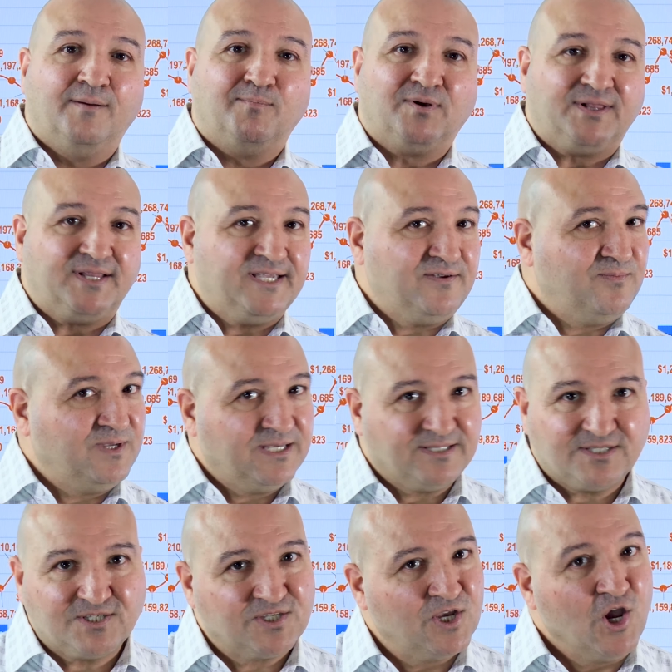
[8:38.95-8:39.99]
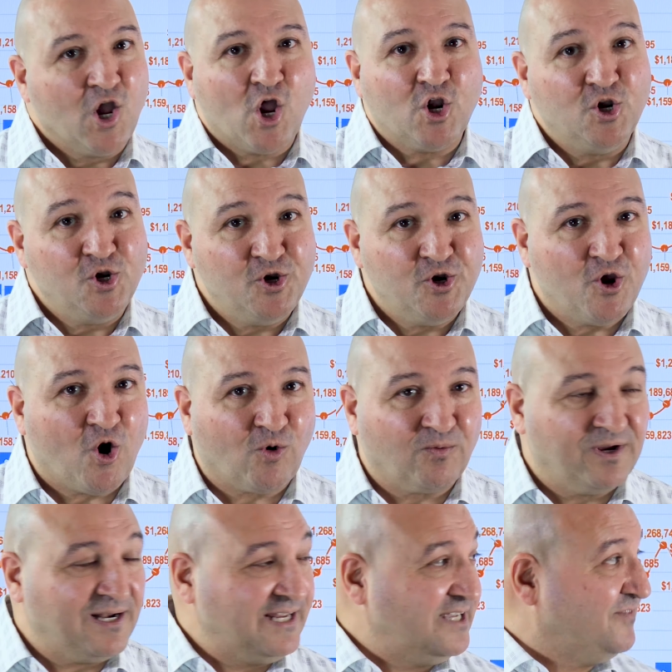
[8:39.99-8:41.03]
believe me, it's no
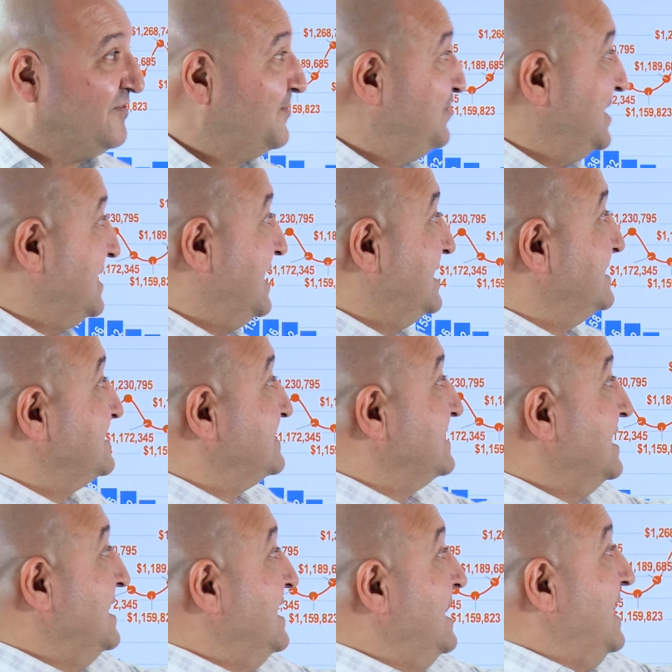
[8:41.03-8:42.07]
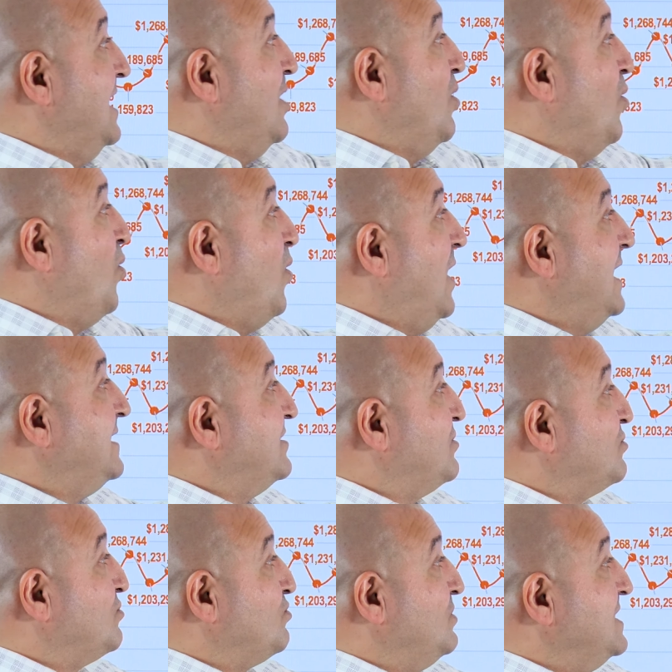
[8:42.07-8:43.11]
relief because
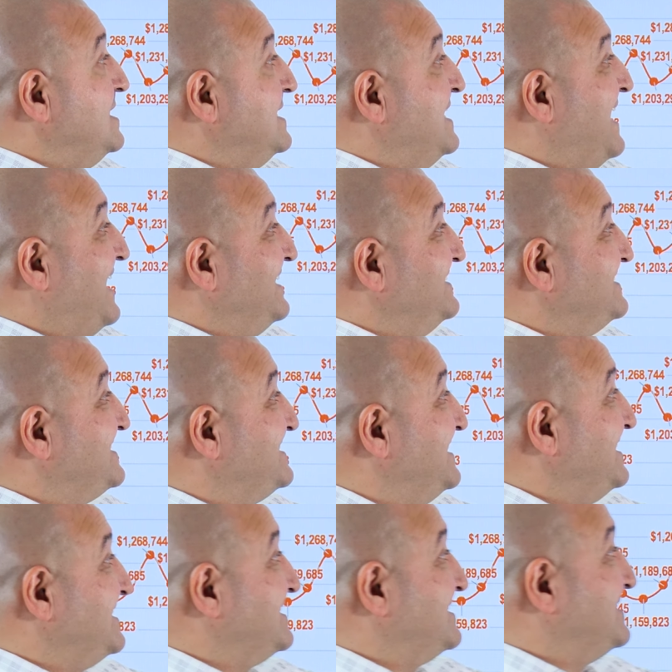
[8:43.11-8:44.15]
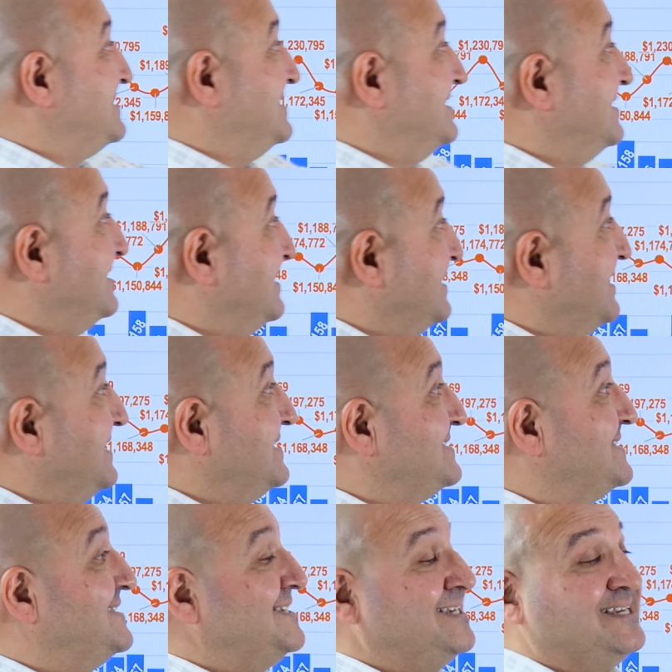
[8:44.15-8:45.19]
1396
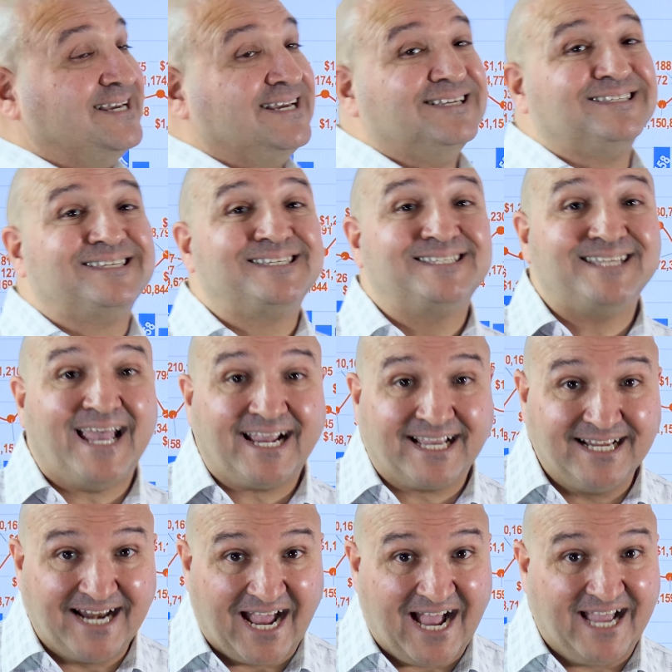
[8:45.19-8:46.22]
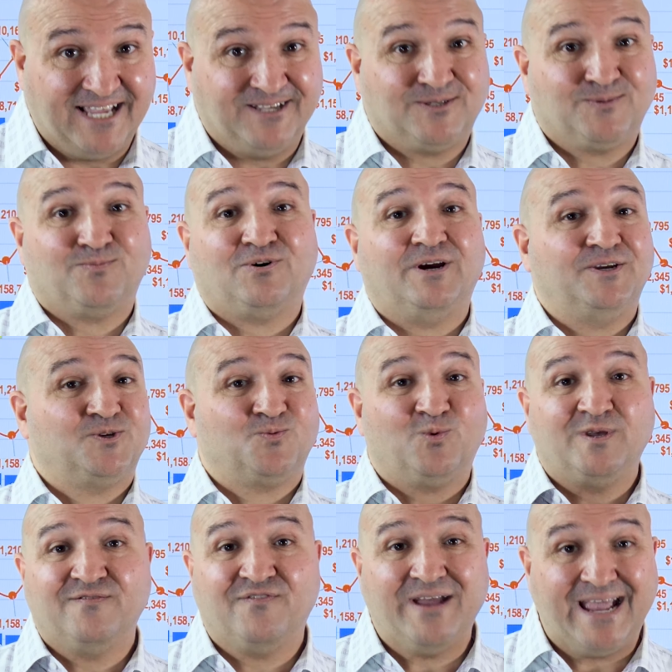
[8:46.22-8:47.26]
is the second highest price
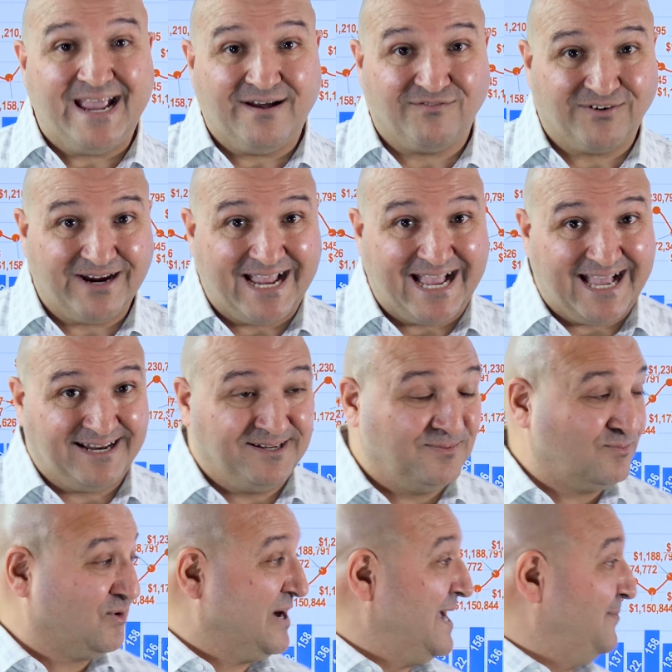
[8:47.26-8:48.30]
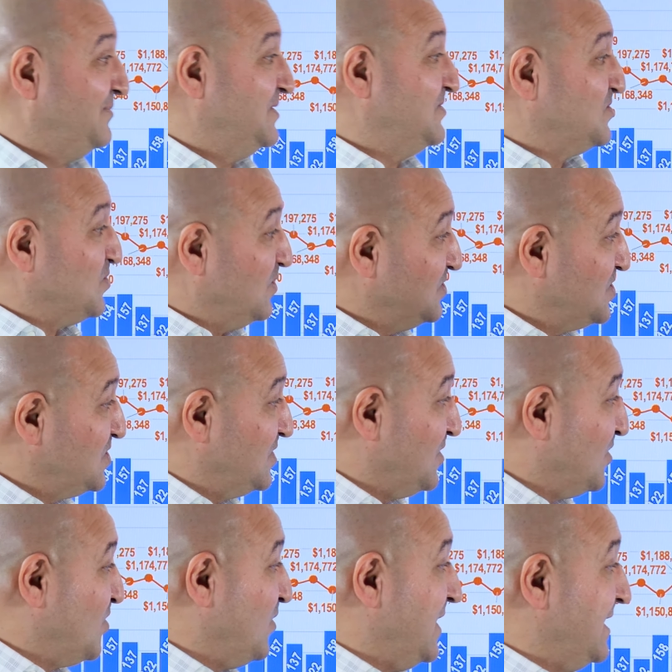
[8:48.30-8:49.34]
we've ever had in Brampton, so it's
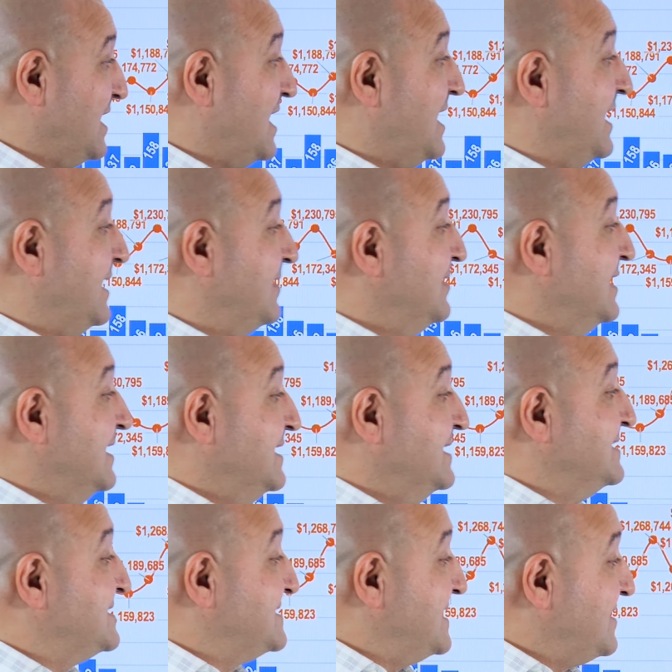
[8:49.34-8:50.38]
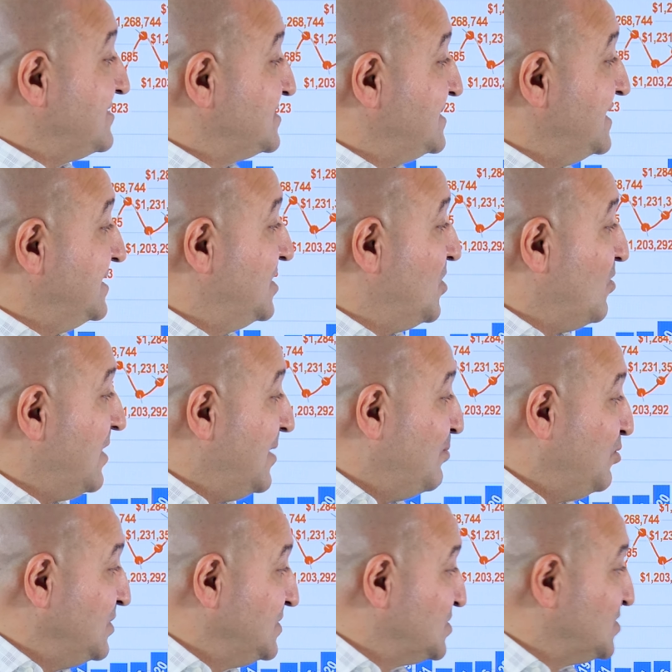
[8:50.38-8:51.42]
still quite high. Sales did go
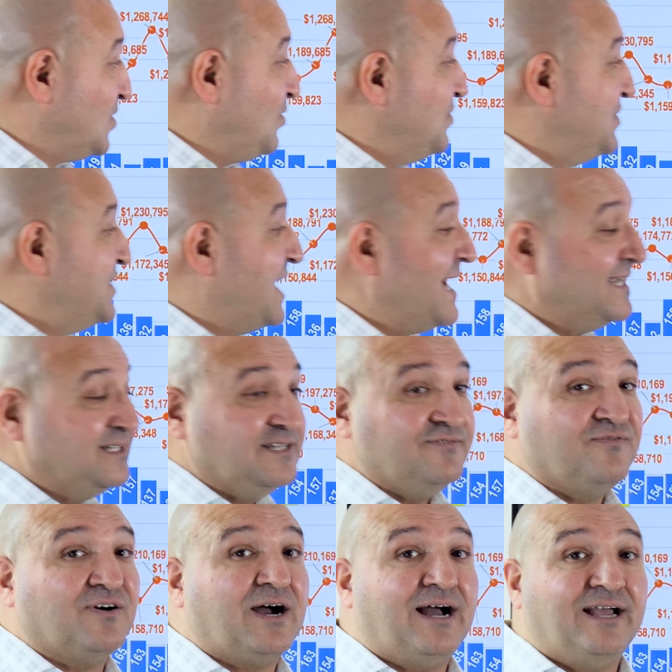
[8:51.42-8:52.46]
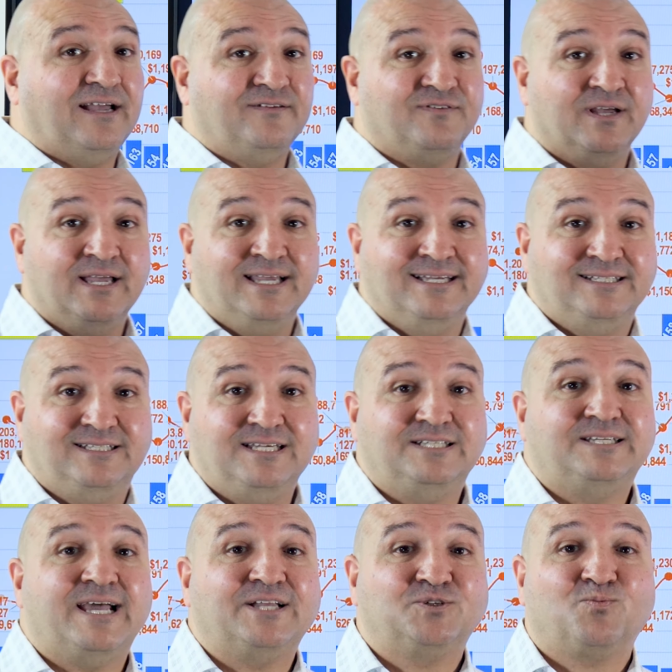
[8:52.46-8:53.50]
up. We sold 95
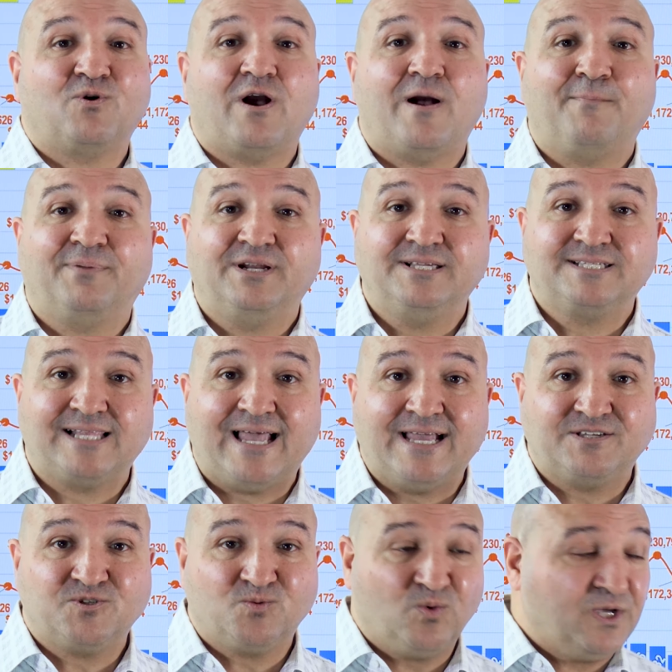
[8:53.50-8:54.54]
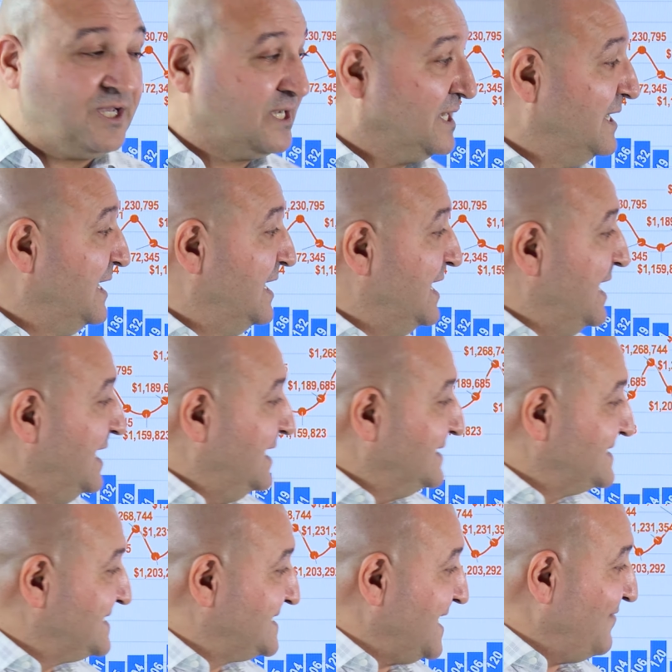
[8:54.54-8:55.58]
detached properties last week.
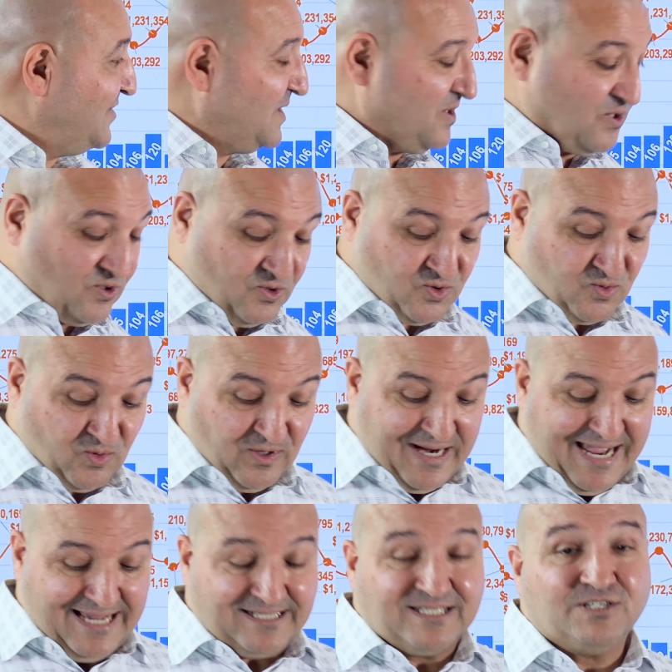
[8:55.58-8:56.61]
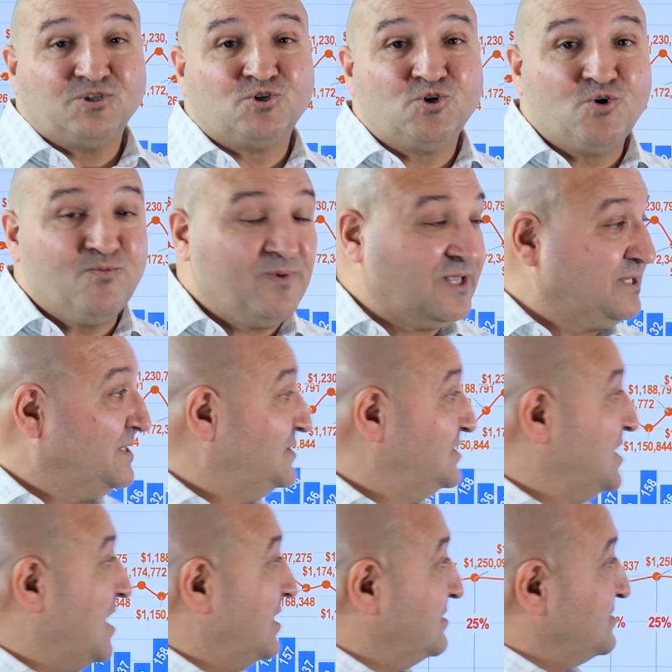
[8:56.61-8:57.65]
Seven of those were at $2 million
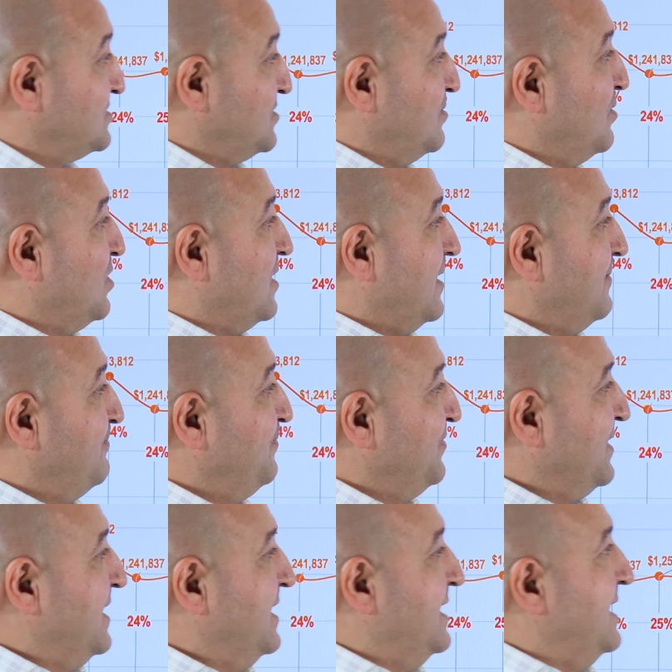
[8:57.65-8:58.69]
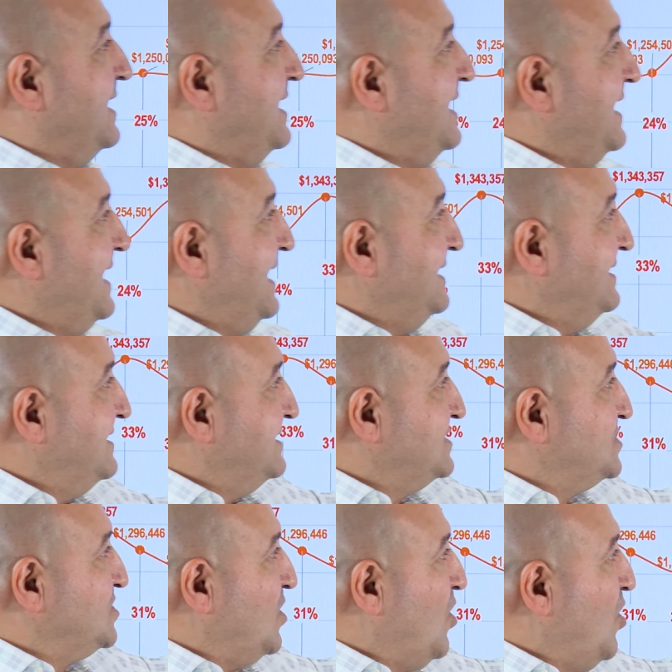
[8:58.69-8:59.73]
or more. And
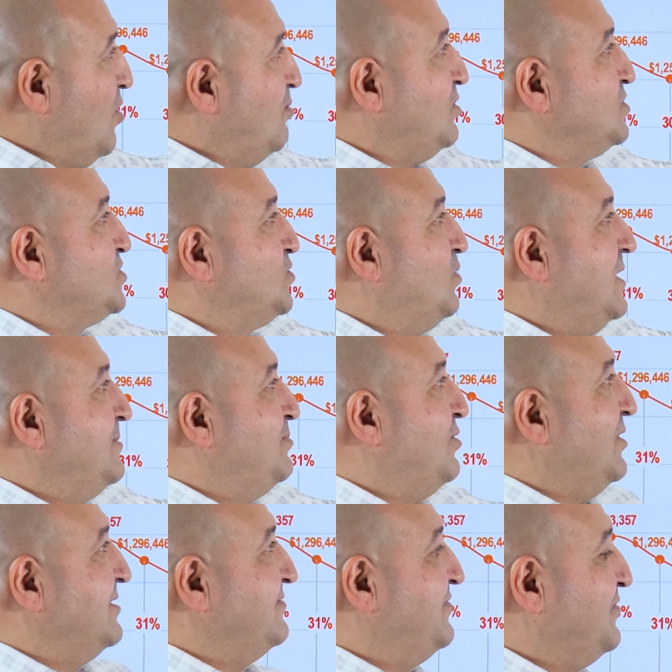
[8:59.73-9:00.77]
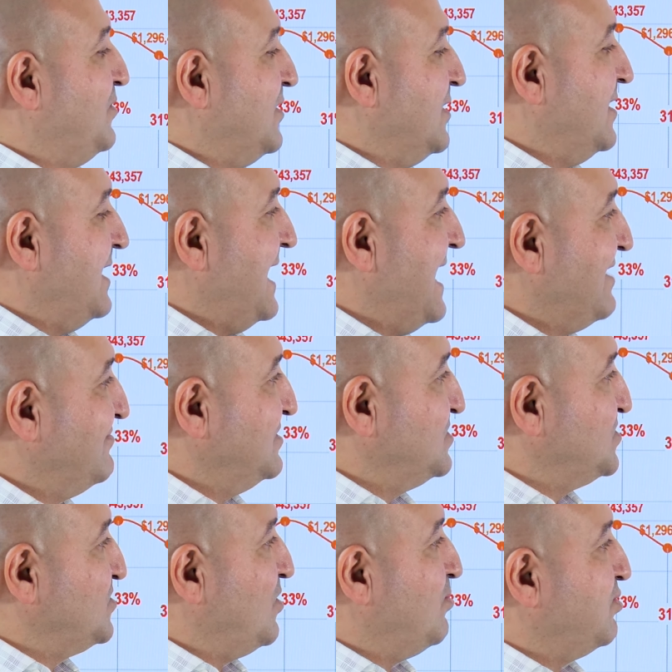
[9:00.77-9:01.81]
this almost 1.4 average
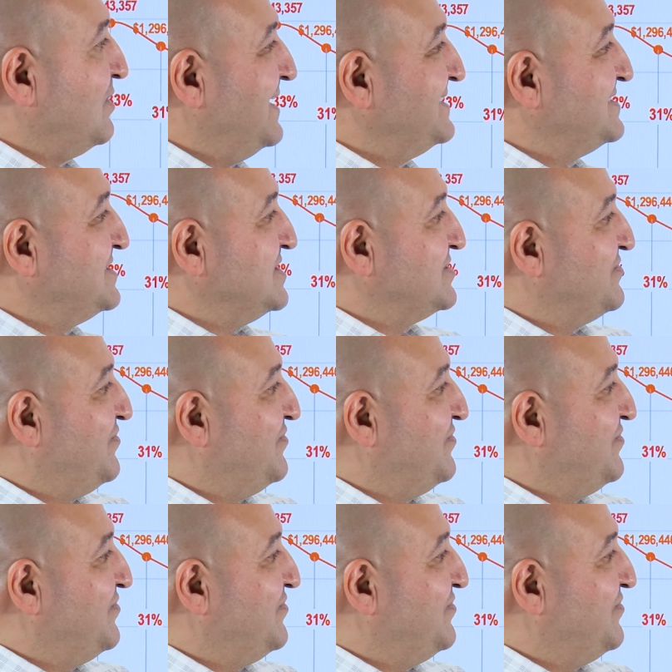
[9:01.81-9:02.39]
sold price is